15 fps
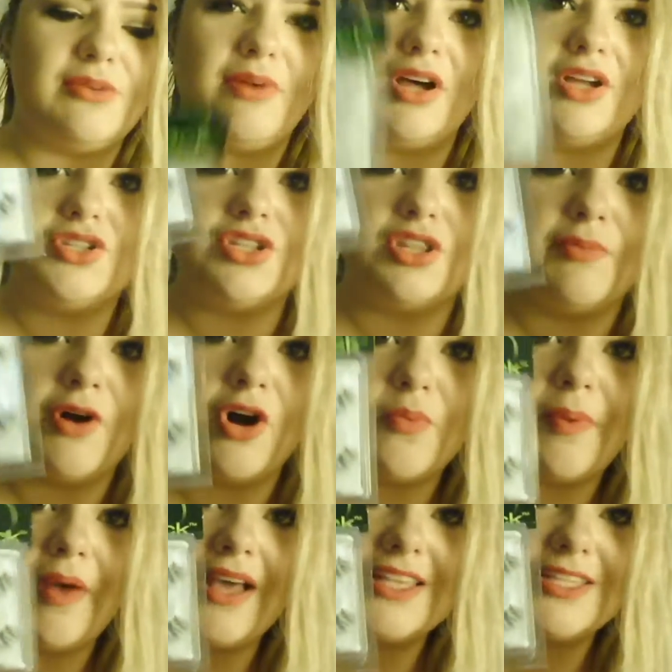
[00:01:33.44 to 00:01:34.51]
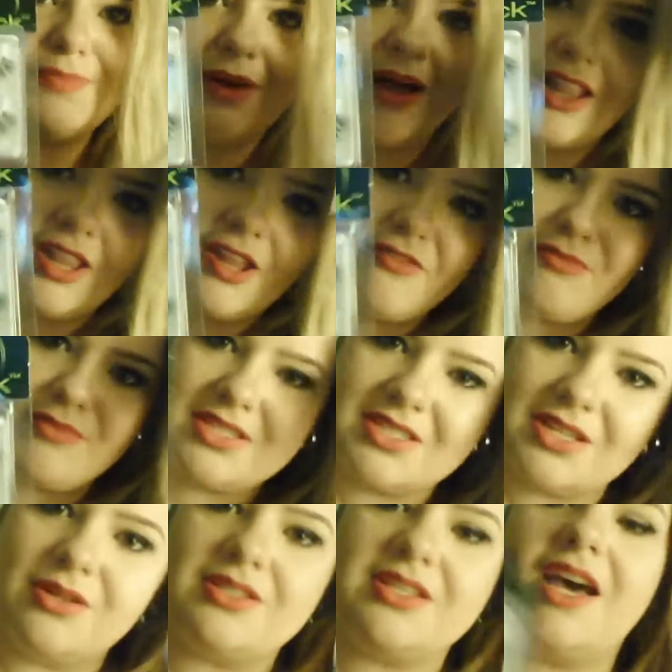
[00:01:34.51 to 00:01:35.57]
the bulk packs, but a lot of them are
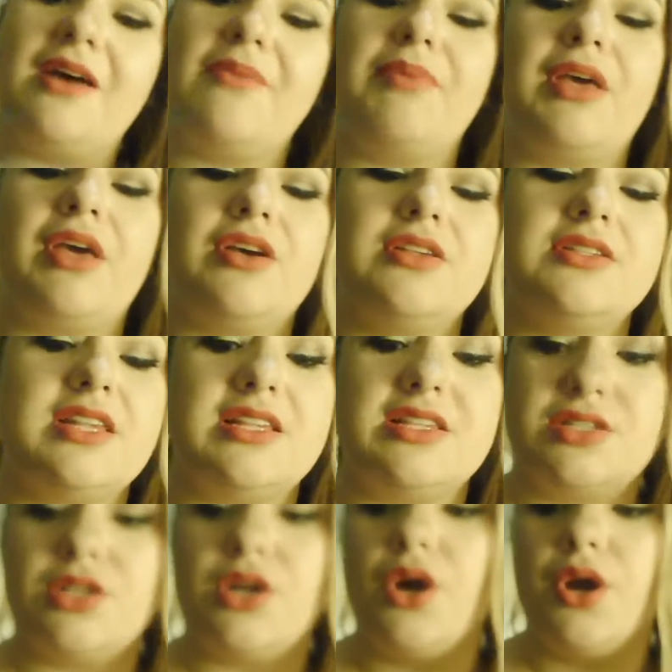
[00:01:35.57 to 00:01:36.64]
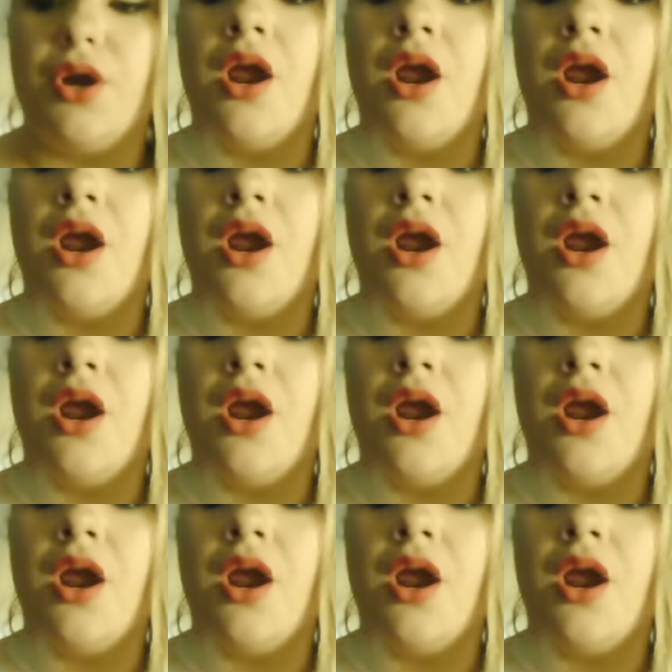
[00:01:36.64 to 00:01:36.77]
sold out because they're so